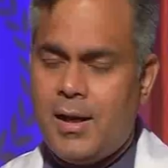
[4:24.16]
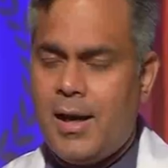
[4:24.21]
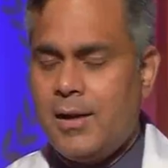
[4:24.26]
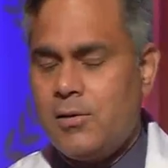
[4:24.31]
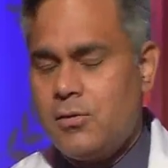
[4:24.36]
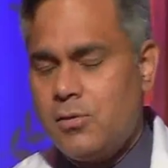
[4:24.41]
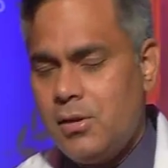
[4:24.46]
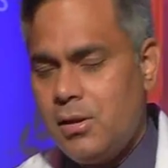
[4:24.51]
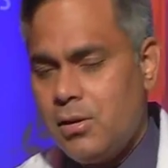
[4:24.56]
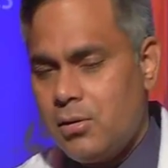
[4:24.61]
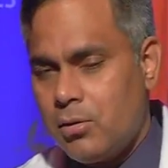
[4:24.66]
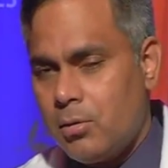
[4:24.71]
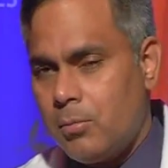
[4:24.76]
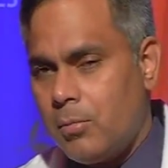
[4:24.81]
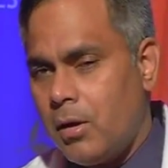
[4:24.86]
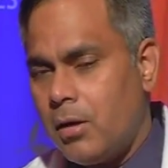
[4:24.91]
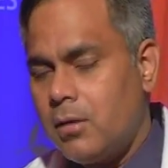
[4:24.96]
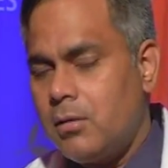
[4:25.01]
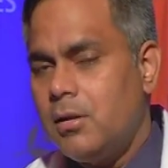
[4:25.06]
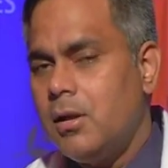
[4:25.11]
Actually,
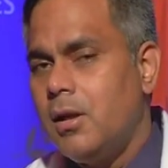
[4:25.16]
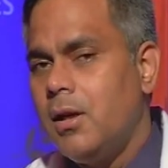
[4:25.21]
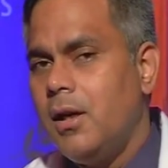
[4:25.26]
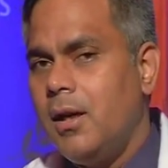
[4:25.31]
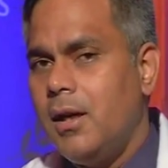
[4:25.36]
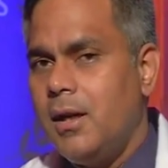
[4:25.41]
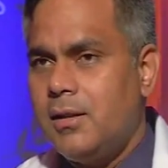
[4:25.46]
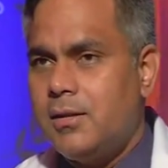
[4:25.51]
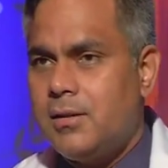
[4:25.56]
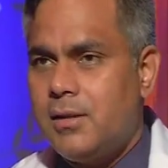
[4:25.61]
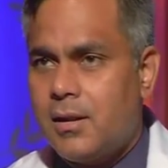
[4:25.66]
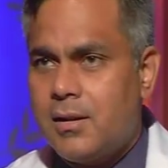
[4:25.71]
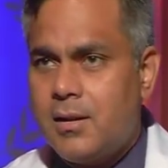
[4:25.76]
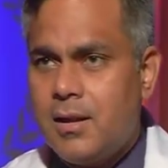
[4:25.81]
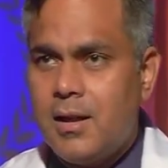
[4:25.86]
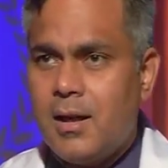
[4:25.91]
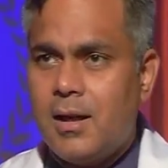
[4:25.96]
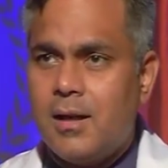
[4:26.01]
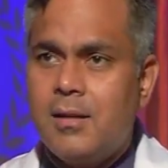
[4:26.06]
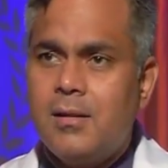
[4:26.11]
robot is
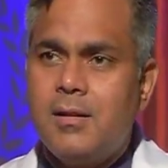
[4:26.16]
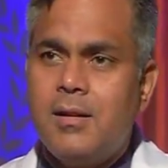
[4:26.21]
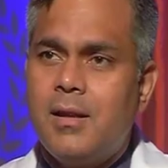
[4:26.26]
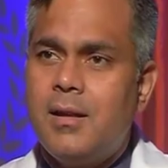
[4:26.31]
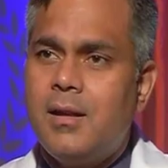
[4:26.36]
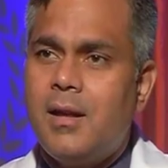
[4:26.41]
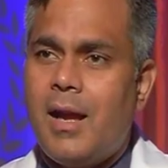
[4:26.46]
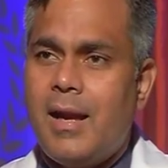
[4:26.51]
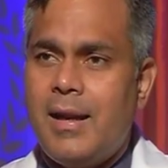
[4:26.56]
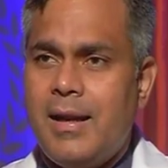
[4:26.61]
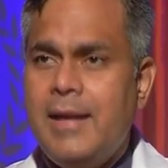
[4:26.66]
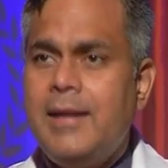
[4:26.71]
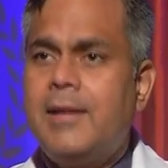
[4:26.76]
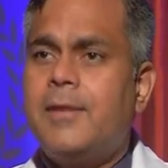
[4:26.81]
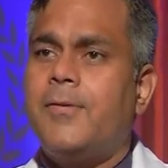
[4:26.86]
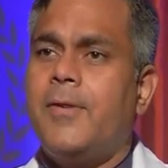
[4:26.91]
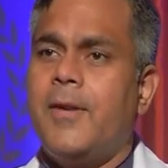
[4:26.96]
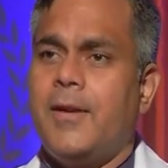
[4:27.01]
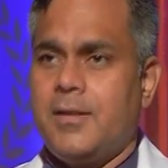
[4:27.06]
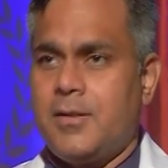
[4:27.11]
nothing other than an
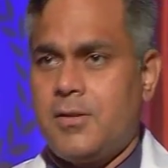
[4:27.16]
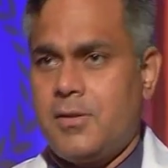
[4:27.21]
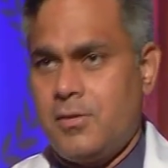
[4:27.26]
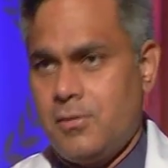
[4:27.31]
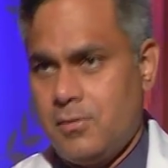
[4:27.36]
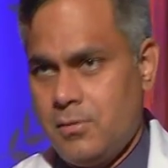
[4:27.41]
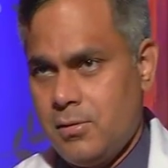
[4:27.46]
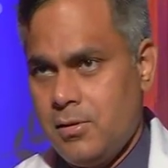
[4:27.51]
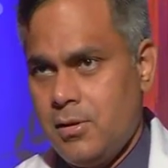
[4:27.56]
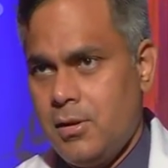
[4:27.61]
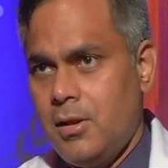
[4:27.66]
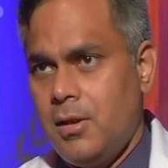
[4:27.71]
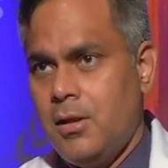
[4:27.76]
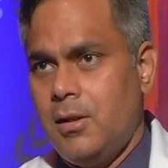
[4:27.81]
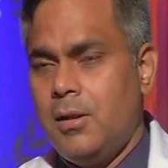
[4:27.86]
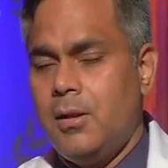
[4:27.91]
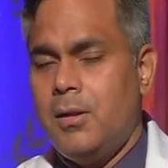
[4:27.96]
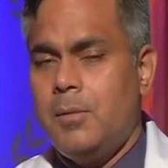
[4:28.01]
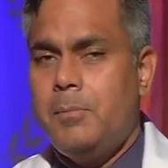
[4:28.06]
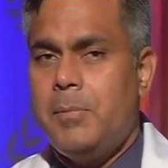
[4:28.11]
interface
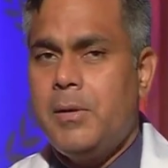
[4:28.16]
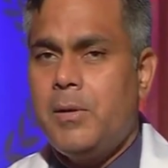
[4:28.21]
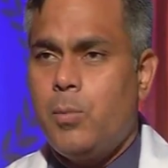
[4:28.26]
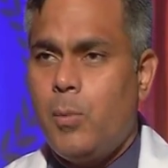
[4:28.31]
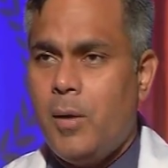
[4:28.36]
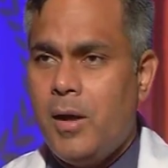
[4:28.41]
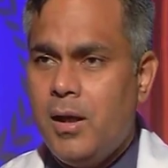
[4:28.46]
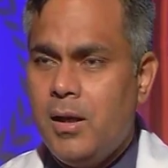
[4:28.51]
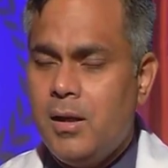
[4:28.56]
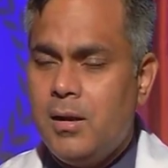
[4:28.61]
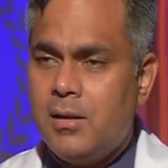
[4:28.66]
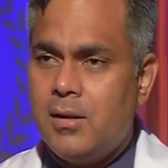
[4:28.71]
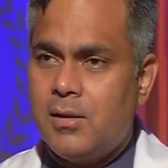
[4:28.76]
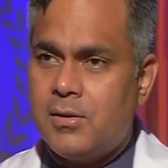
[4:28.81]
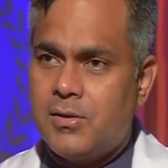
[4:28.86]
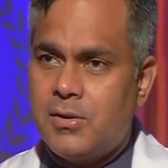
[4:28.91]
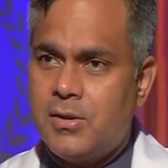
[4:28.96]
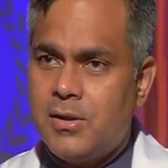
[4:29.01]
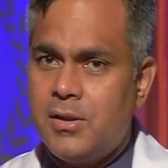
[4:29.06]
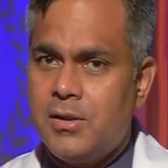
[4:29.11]
between the
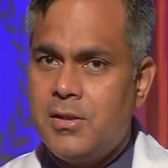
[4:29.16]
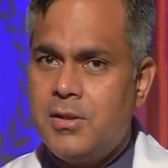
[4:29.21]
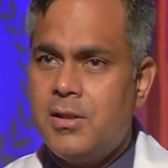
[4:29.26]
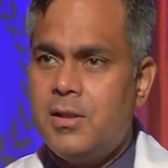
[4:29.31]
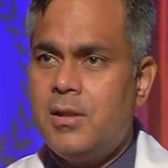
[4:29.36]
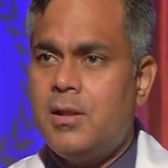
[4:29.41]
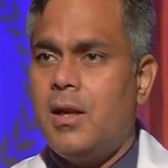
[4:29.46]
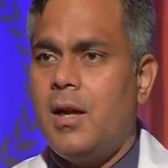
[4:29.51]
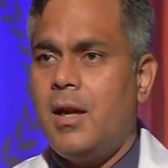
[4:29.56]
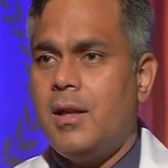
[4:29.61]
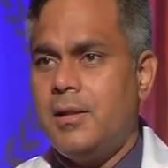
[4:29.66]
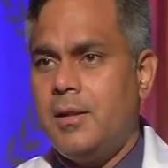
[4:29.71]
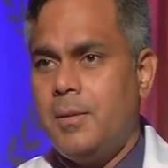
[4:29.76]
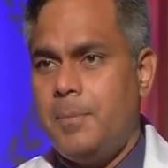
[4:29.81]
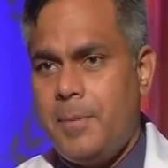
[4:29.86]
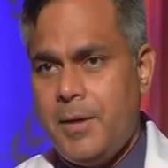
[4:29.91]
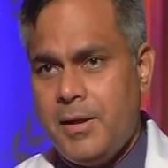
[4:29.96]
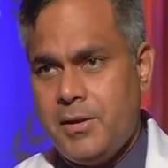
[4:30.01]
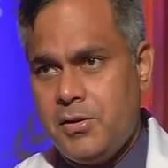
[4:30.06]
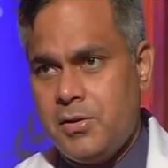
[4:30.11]
surgeon and the
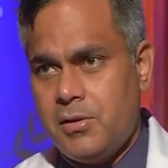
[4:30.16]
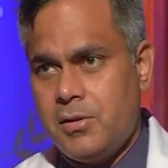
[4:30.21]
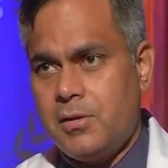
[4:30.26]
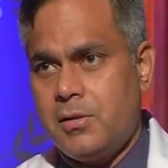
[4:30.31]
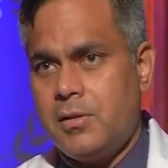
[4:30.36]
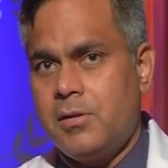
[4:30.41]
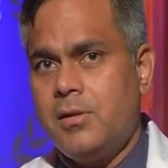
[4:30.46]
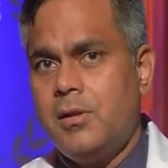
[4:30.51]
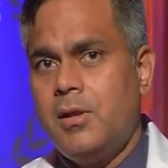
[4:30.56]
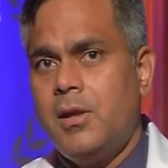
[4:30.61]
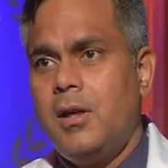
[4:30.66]
patient.